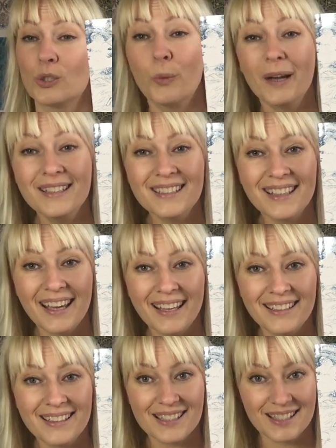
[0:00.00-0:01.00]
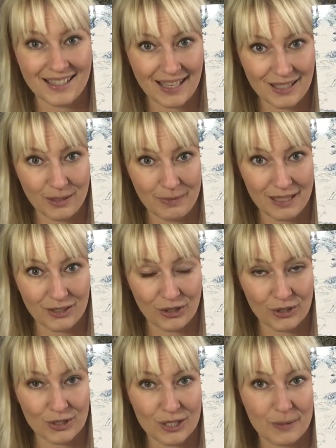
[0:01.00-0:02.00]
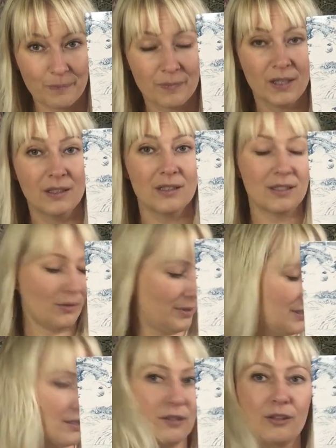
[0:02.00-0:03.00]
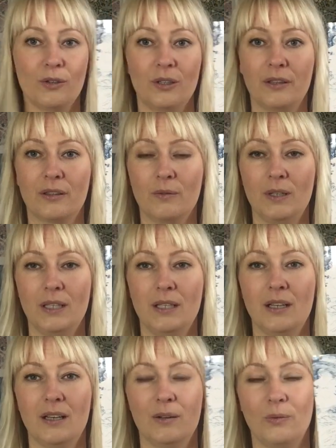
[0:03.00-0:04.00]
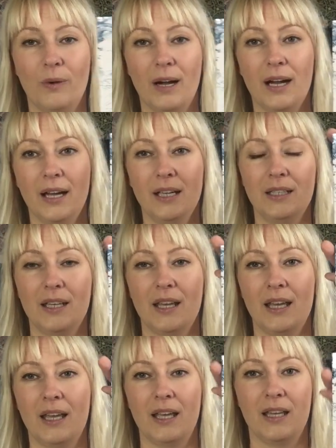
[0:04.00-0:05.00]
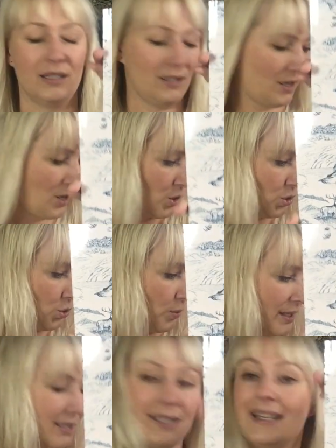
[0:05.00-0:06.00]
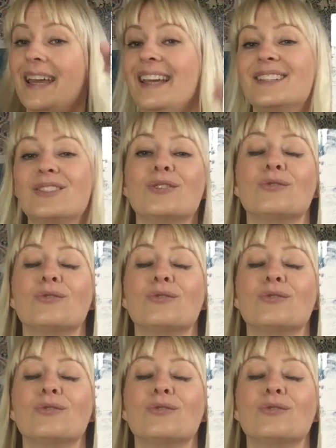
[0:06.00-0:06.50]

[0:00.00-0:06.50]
28 centimeters. So it's 33 wide and 28